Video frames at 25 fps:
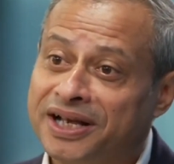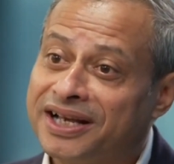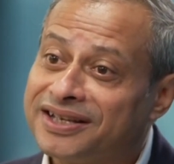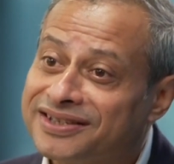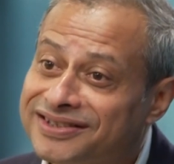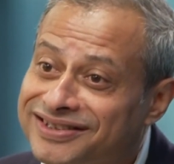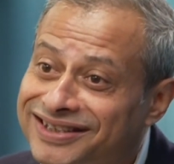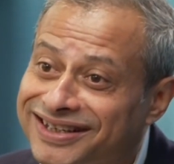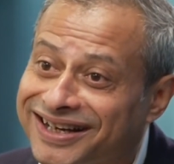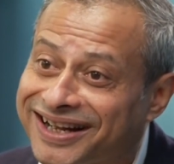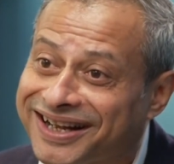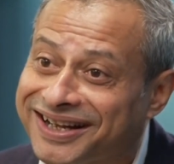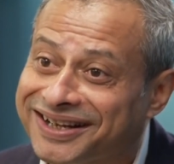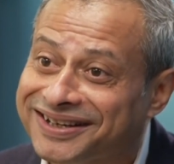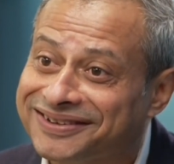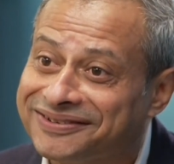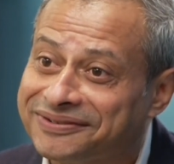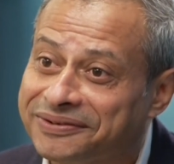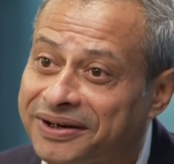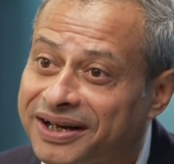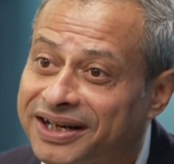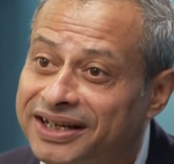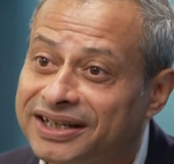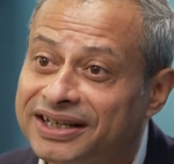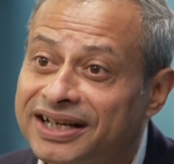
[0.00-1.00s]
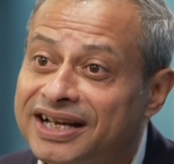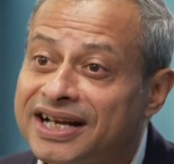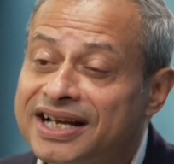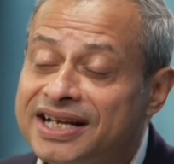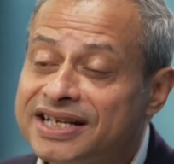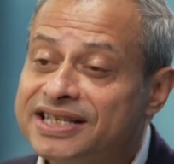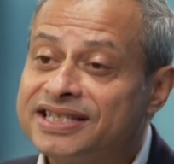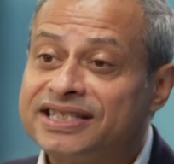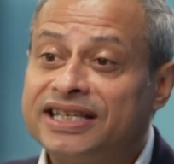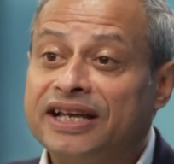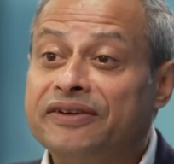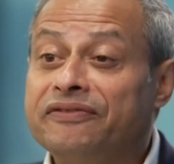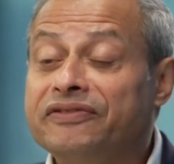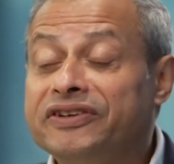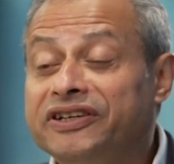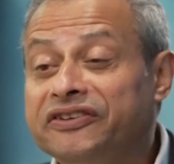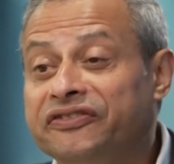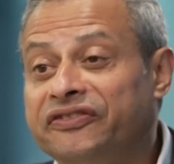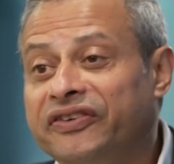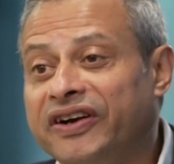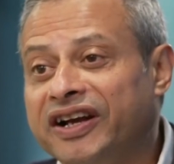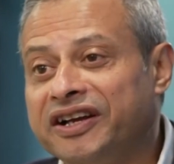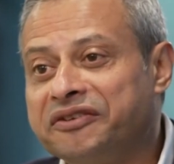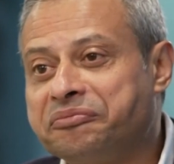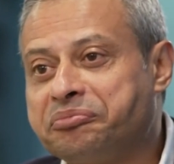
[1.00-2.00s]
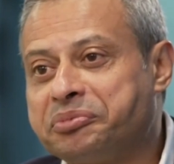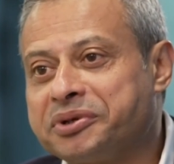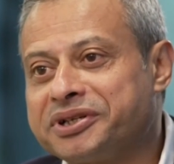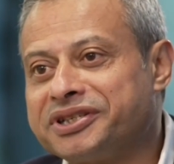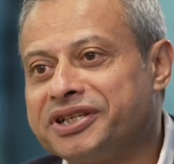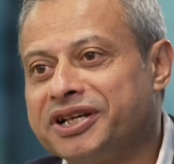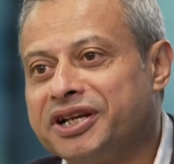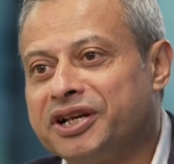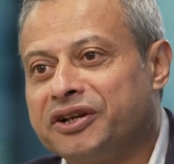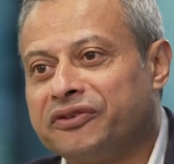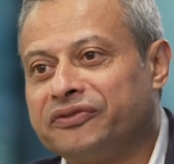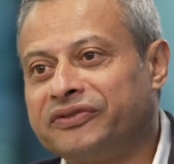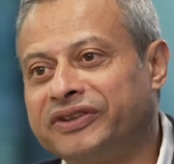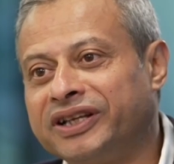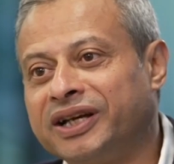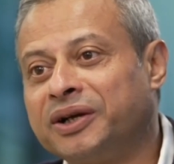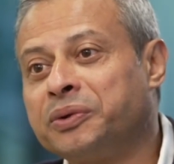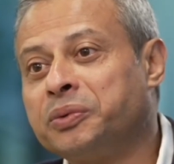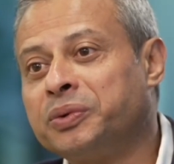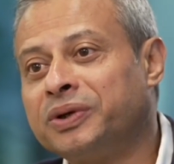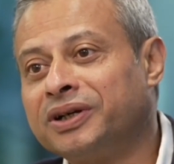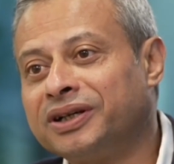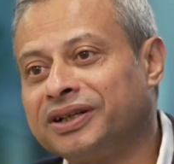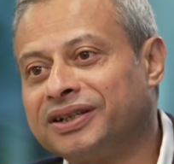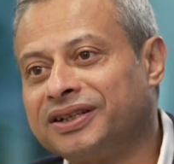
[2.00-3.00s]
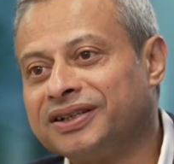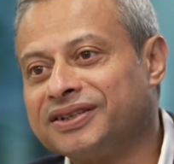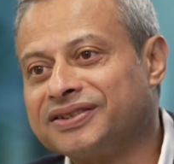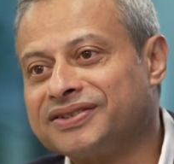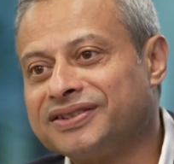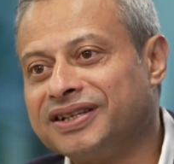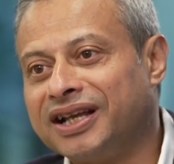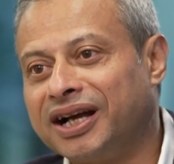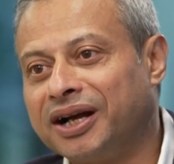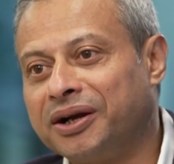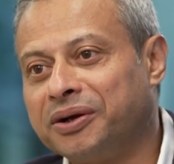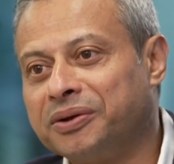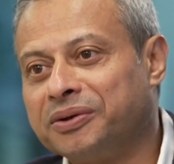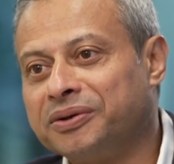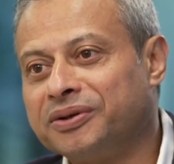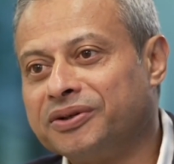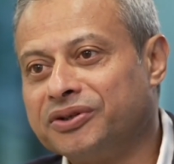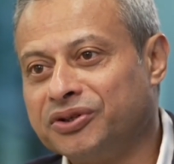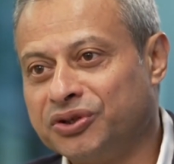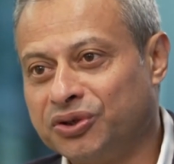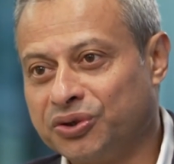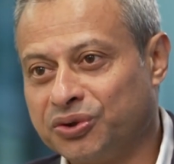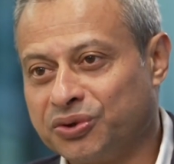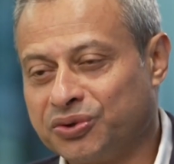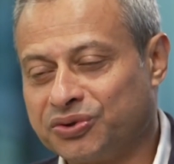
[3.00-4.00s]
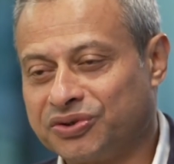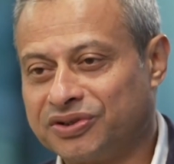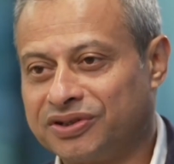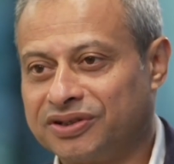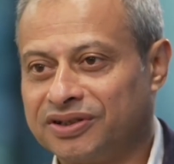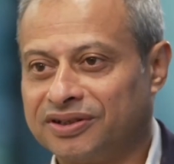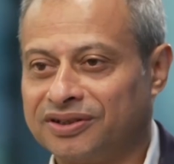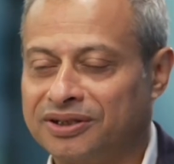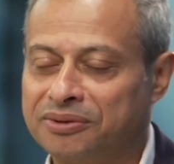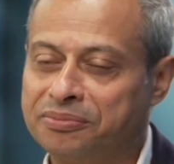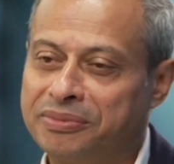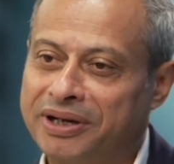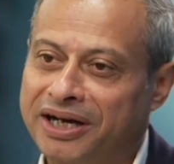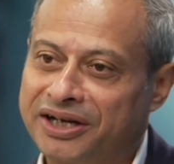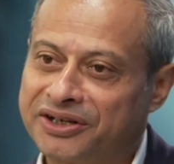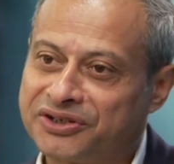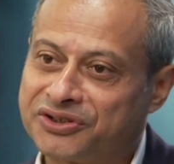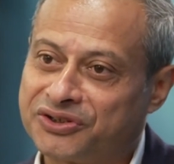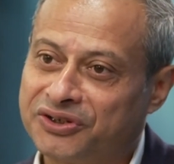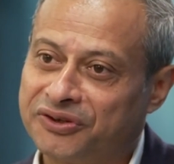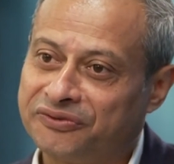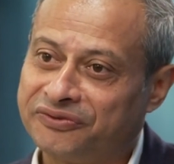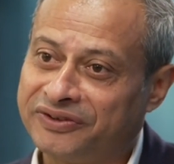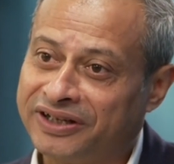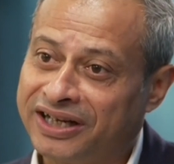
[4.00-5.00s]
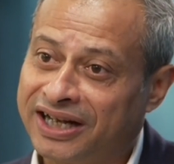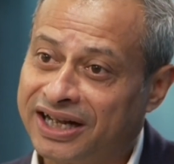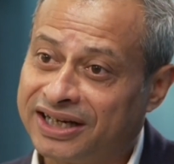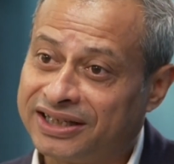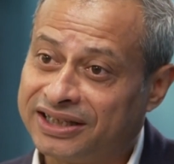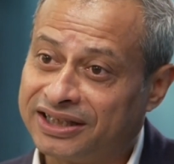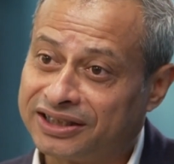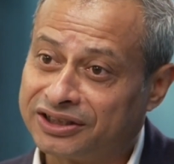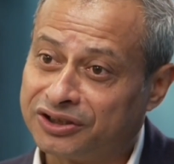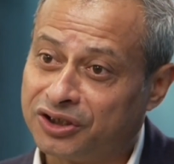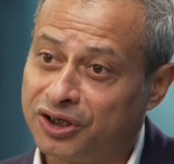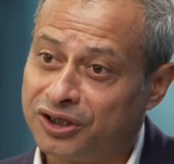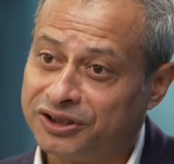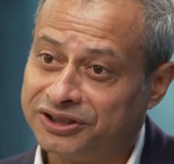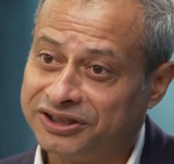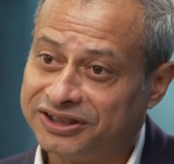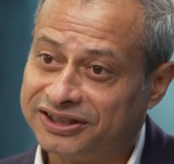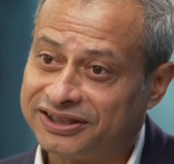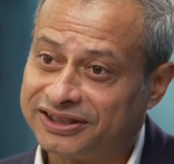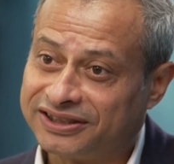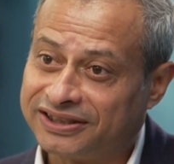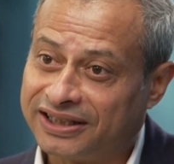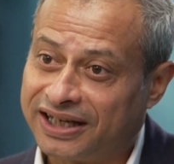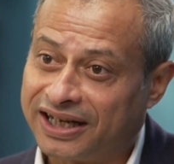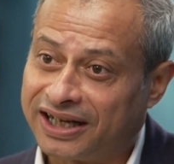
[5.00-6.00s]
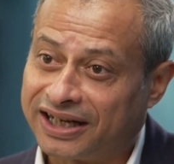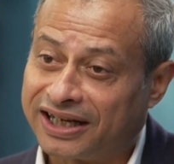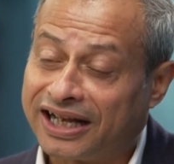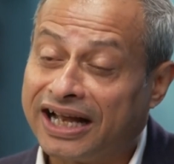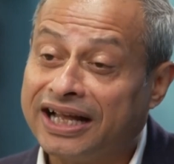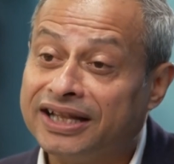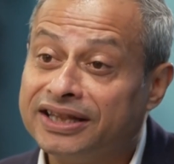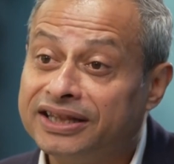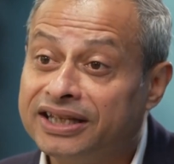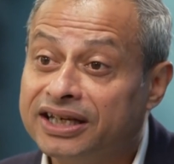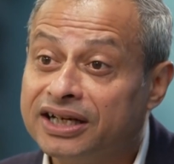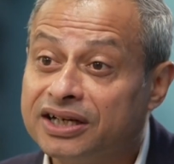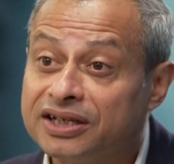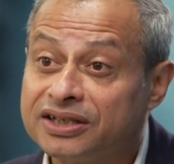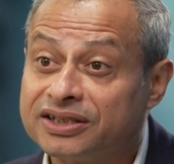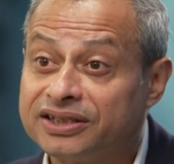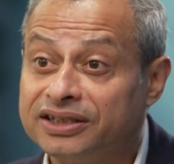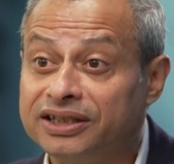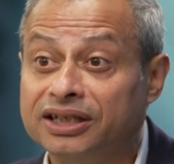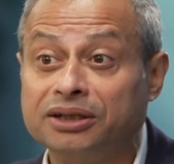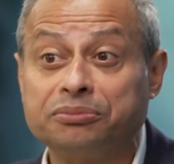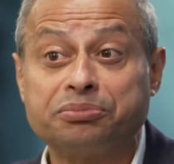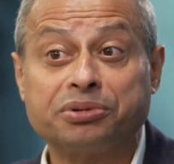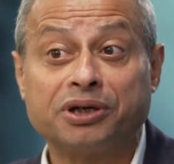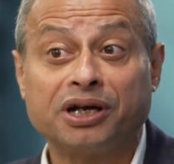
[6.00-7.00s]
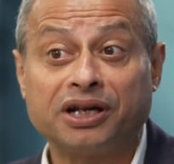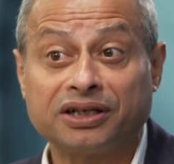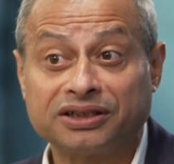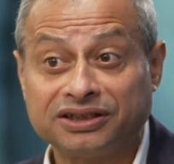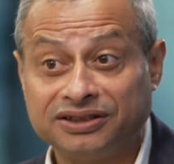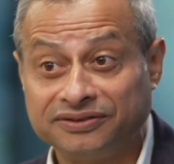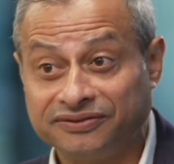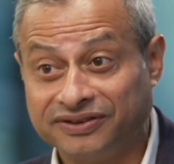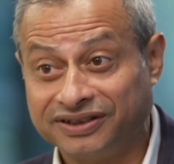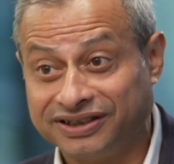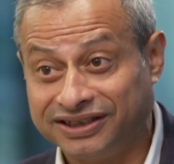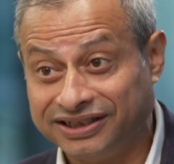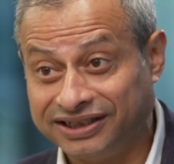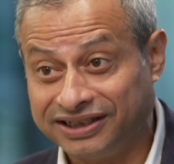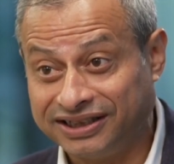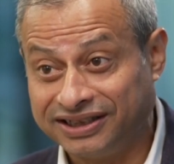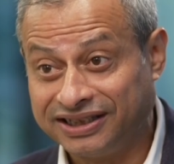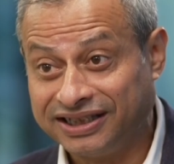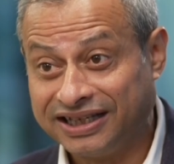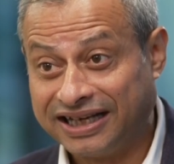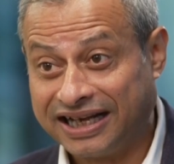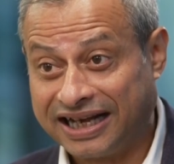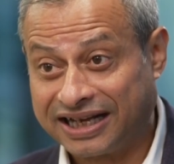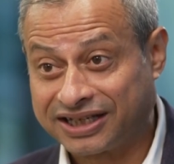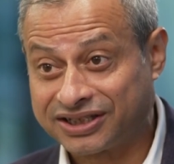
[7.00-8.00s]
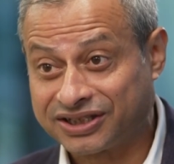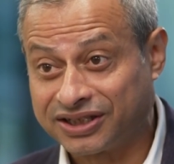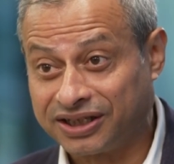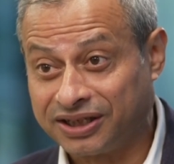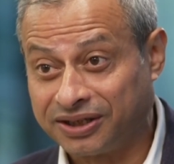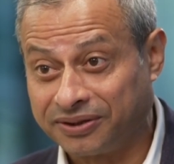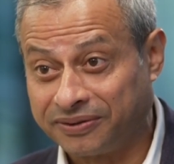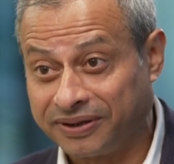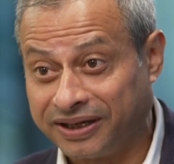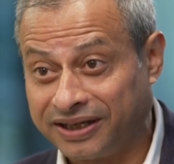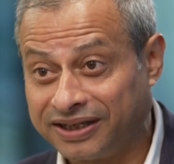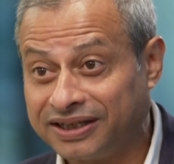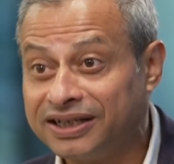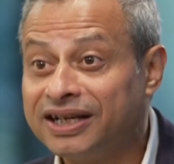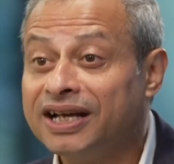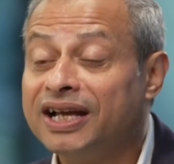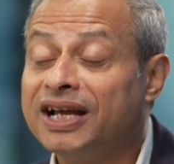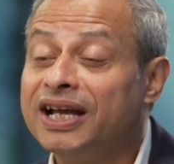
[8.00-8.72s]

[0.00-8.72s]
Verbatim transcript: yesterday, right? 75% of their workers now use the Microsoft AI technology stack, and they are seeing productivity accelerate.